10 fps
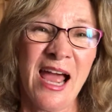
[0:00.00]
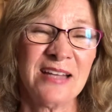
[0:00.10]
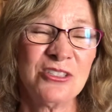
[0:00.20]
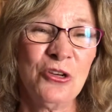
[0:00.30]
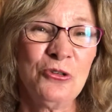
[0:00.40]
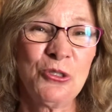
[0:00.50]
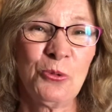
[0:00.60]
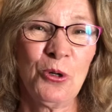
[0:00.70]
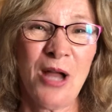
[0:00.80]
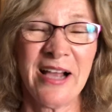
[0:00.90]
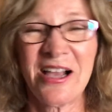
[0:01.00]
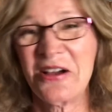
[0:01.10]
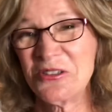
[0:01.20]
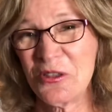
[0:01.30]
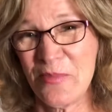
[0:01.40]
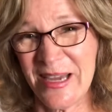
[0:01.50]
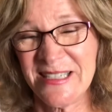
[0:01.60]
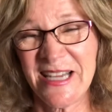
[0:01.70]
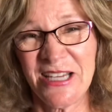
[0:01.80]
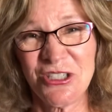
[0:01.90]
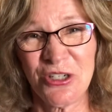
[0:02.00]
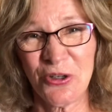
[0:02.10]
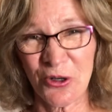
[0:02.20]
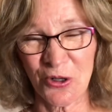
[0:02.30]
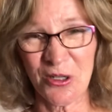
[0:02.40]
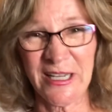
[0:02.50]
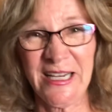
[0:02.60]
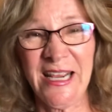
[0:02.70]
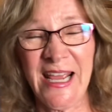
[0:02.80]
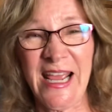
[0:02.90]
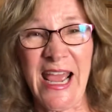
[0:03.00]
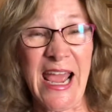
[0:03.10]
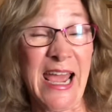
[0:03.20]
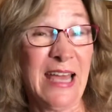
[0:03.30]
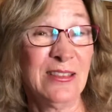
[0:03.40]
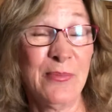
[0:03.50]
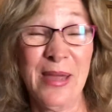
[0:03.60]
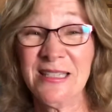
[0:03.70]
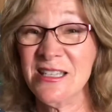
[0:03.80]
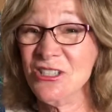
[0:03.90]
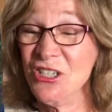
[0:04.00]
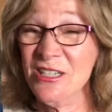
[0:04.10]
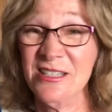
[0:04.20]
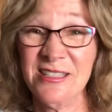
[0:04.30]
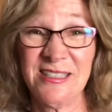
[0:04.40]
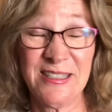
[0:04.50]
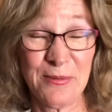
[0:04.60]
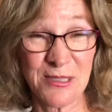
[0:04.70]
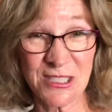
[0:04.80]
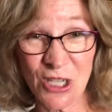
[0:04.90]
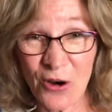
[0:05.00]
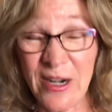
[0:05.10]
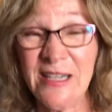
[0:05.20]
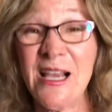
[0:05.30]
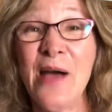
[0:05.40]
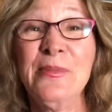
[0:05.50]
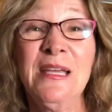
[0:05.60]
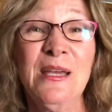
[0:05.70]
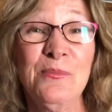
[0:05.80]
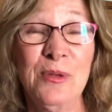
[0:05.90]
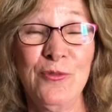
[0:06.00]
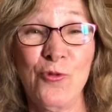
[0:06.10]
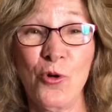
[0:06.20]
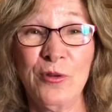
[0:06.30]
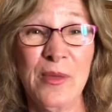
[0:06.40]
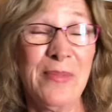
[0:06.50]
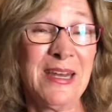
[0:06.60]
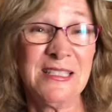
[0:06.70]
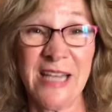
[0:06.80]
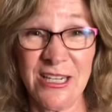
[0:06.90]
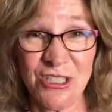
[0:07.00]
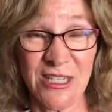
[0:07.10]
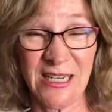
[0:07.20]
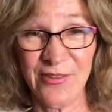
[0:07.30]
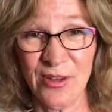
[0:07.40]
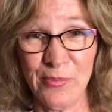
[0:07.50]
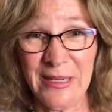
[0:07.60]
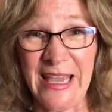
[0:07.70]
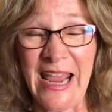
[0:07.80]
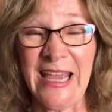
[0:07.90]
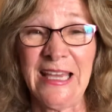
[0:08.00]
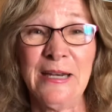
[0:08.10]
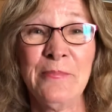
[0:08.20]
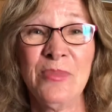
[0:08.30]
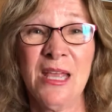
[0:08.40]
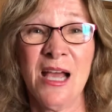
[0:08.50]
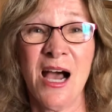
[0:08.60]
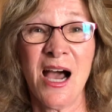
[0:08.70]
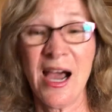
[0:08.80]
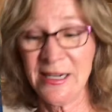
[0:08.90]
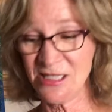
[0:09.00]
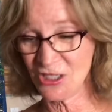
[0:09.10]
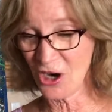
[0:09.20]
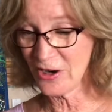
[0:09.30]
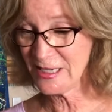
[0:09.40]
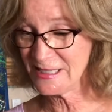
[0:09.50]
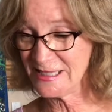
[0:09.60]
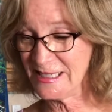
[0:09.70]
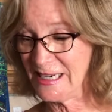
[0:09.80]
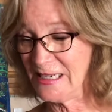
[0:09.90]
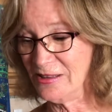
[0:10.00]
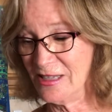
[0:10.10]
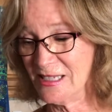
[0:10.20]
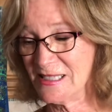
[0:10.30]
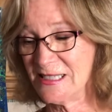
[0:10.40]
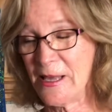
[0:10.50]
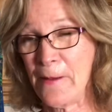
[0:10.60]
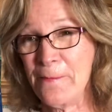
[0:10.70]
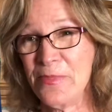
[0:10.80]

As usual, I got to the meditation early and the messages started coming in before the meditation even began. I started seeing this